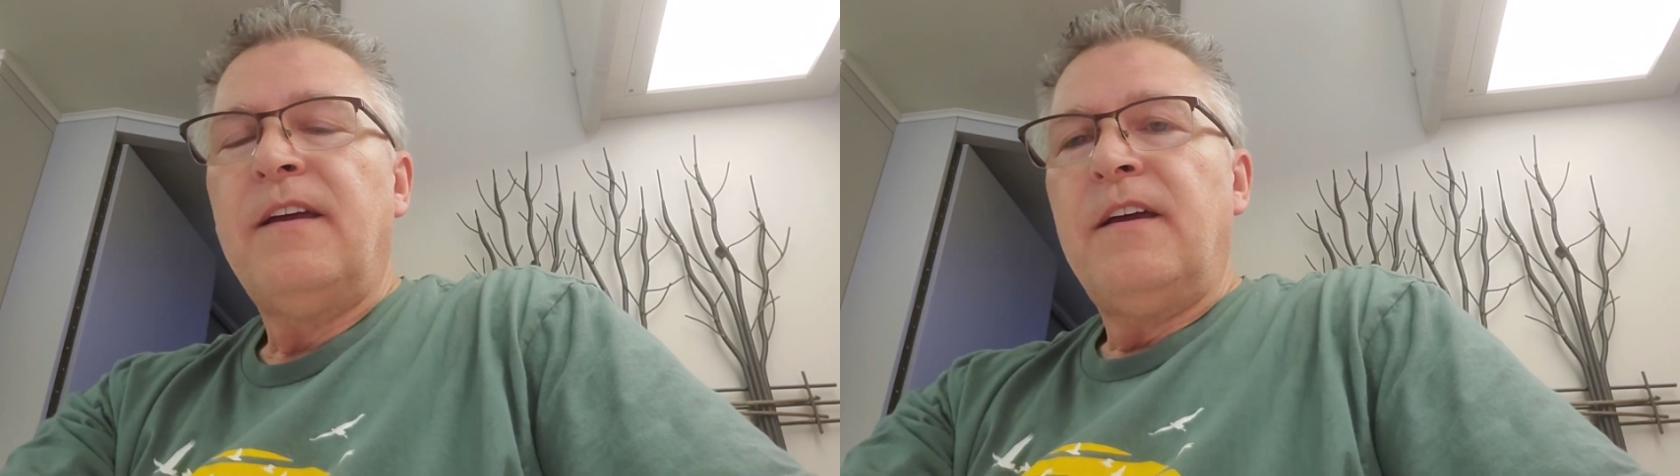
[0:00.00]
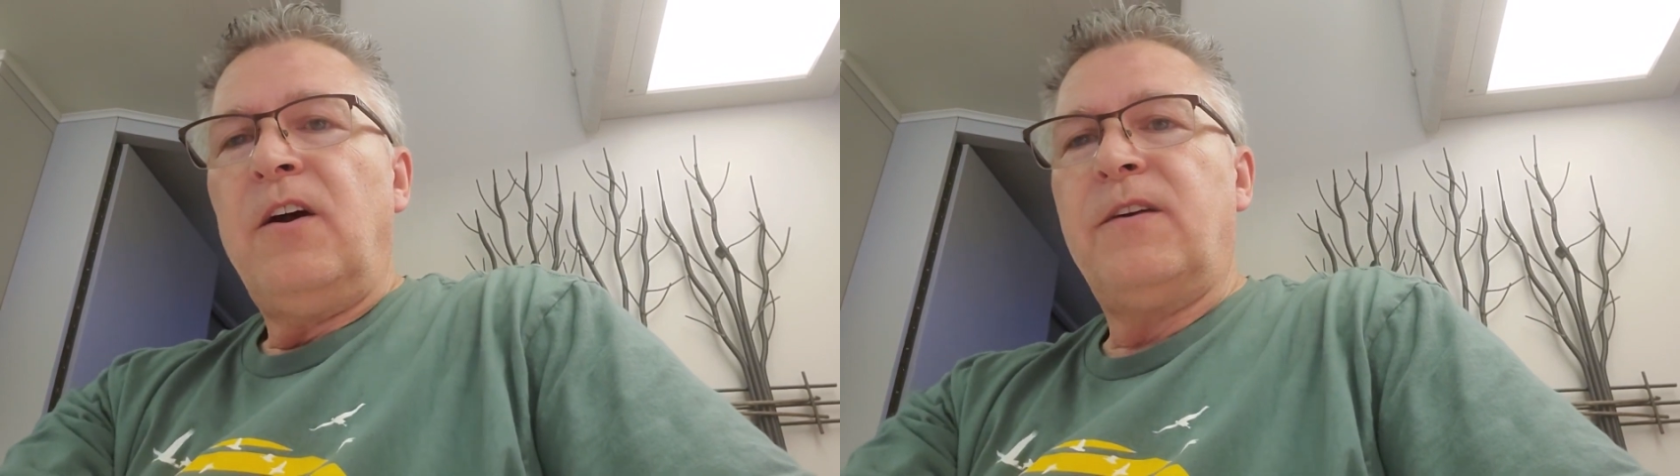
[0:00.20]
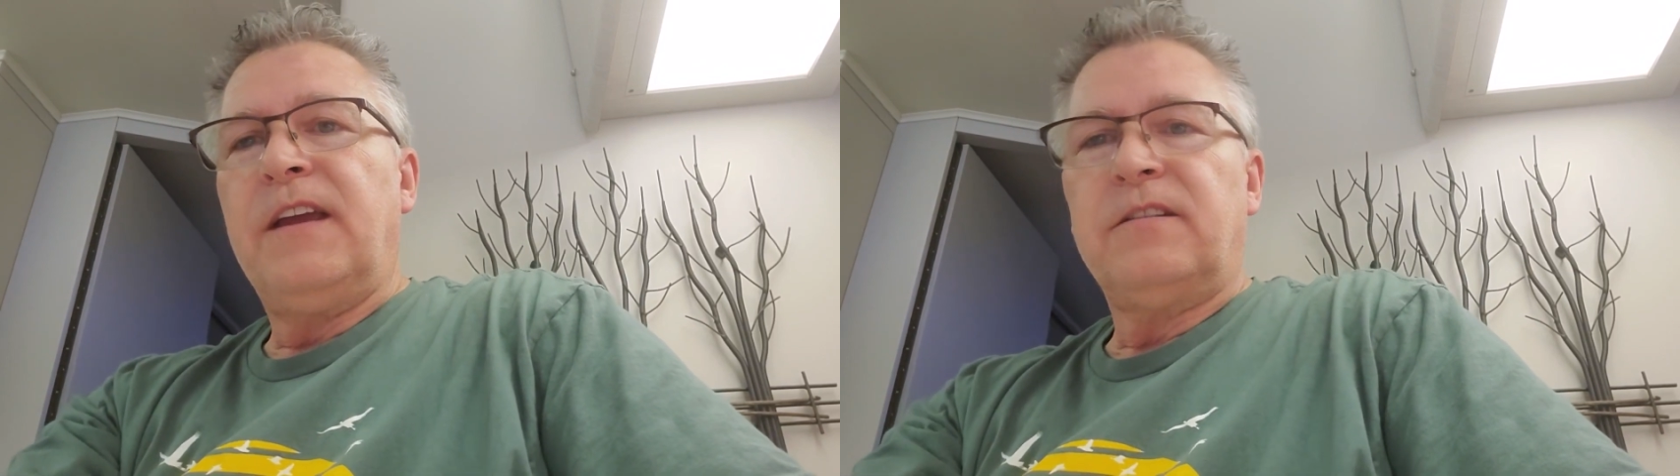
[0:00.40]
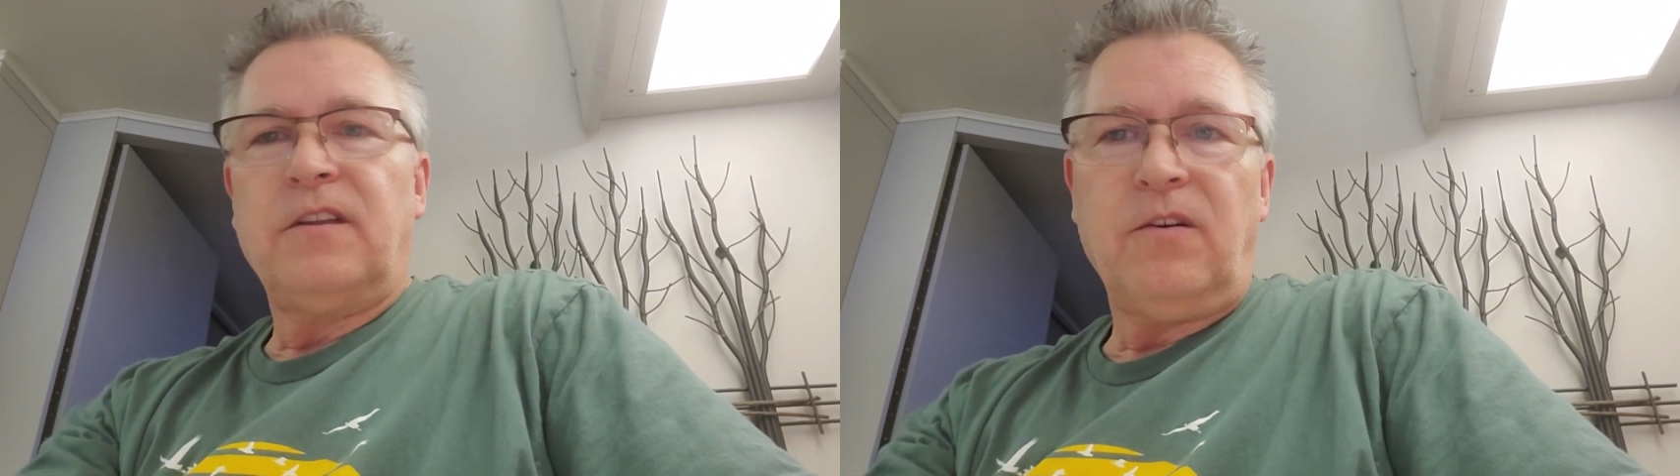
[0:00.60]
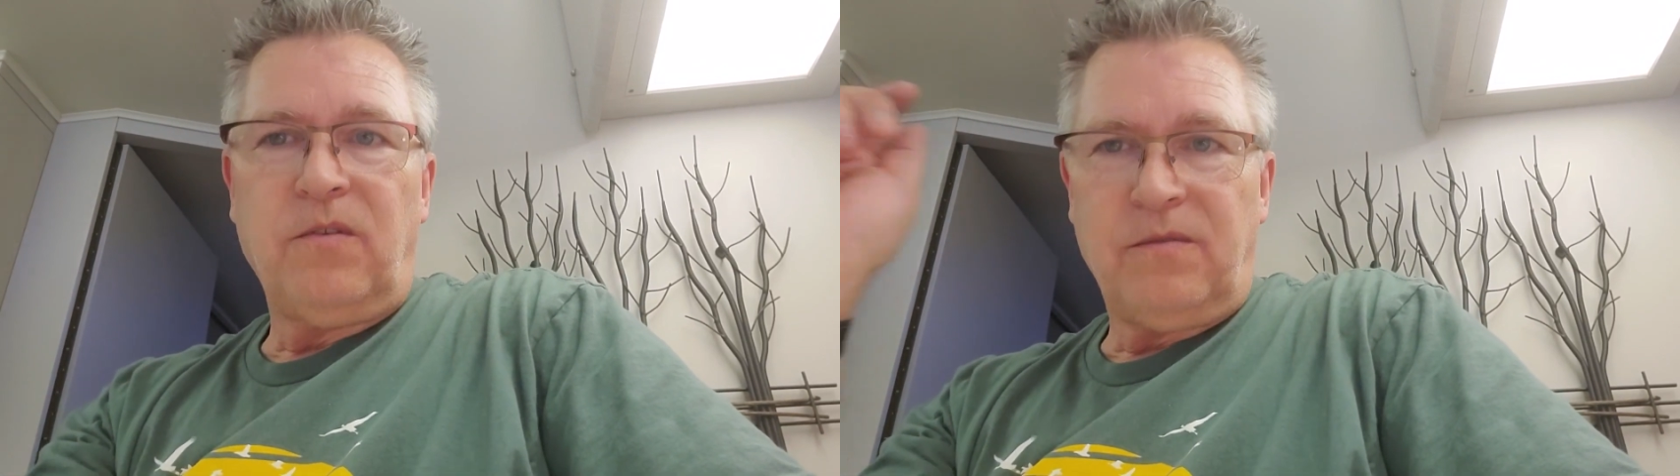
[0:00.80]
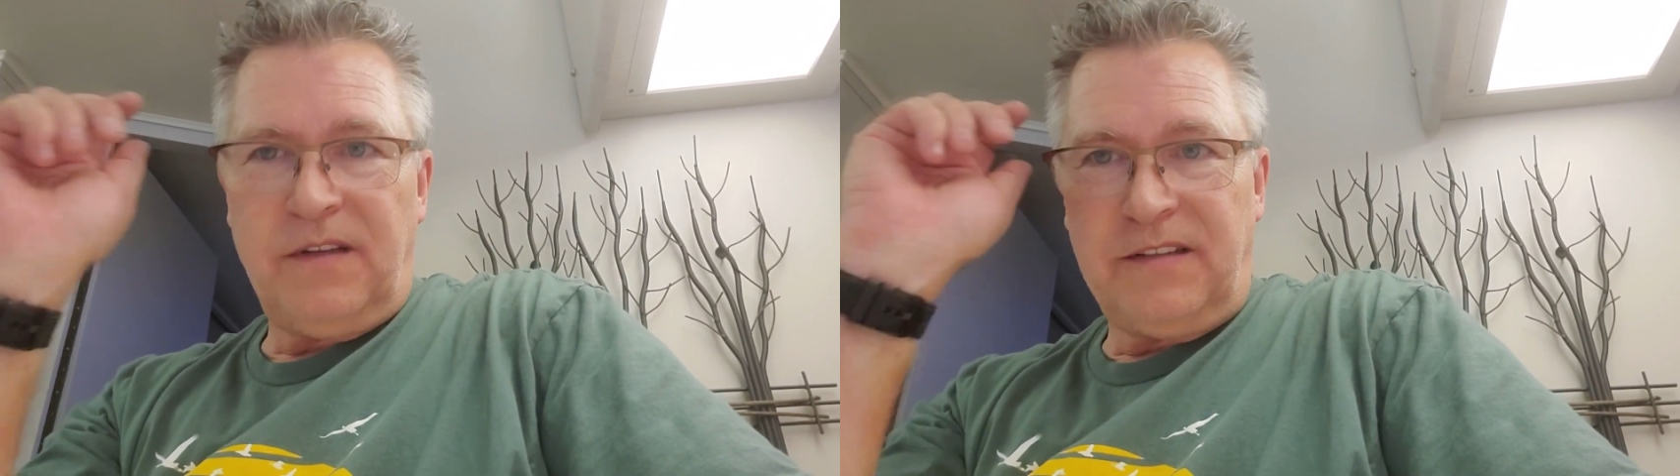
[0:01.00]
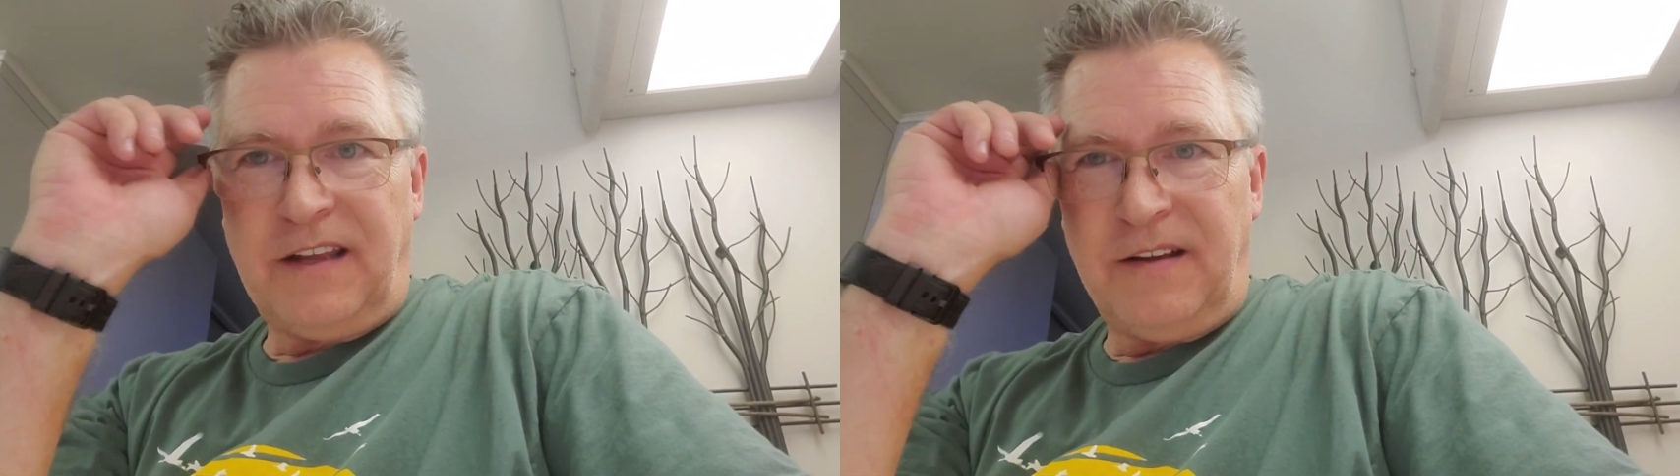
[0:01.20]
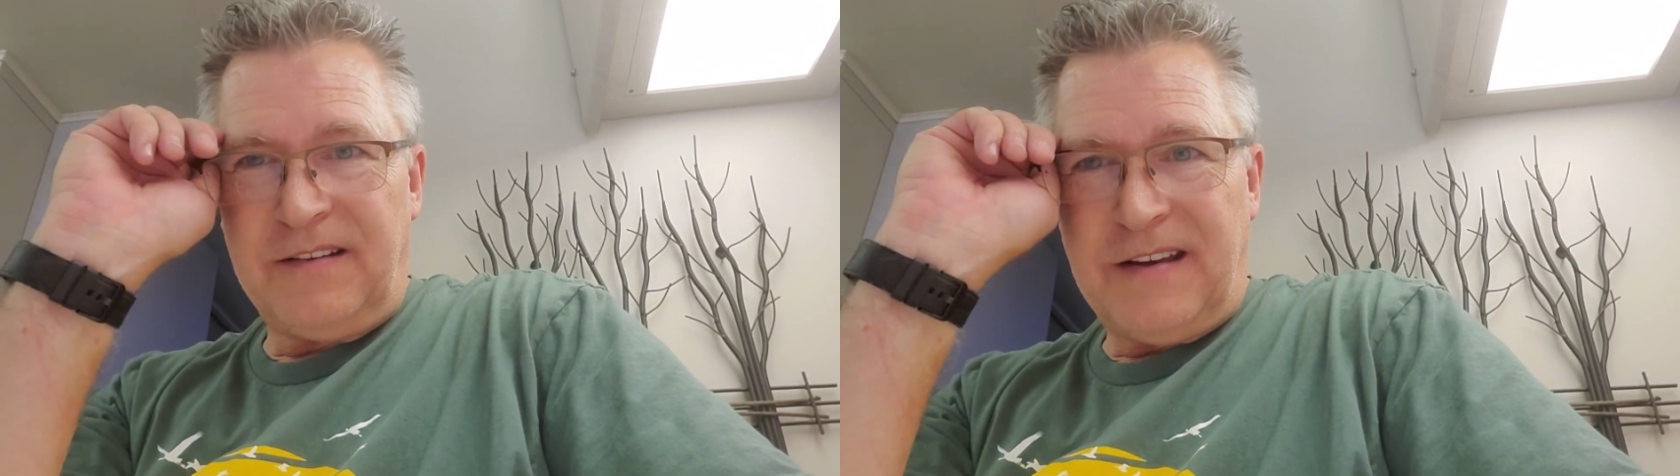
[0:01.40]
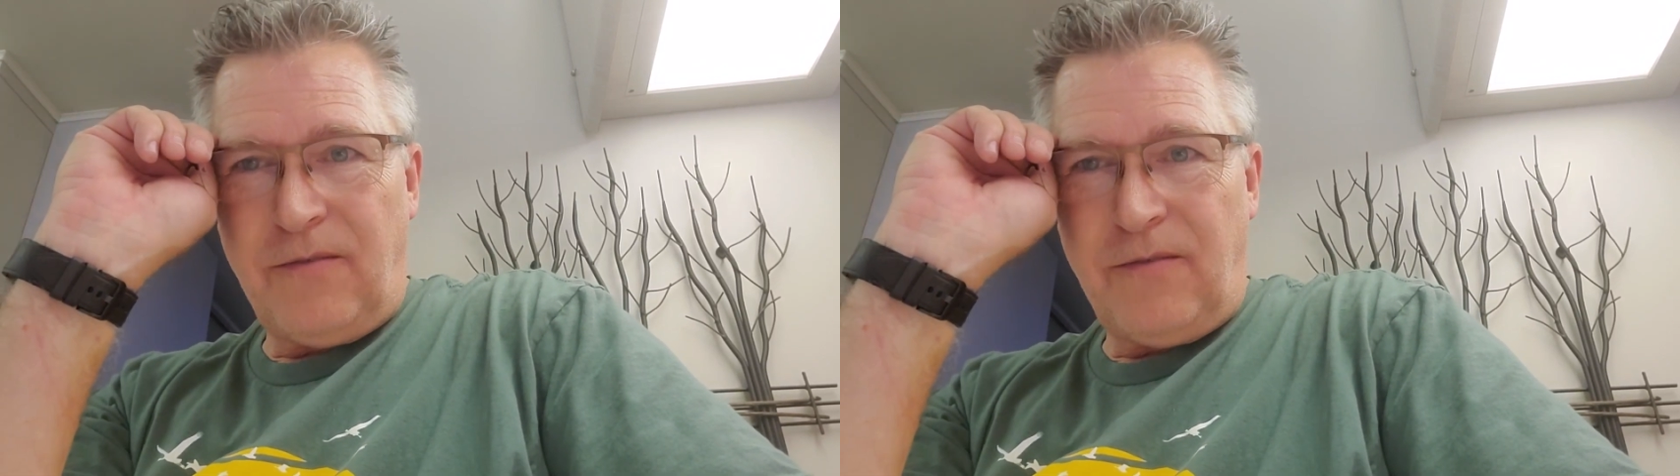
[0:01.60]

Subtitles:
Okay, so it's like,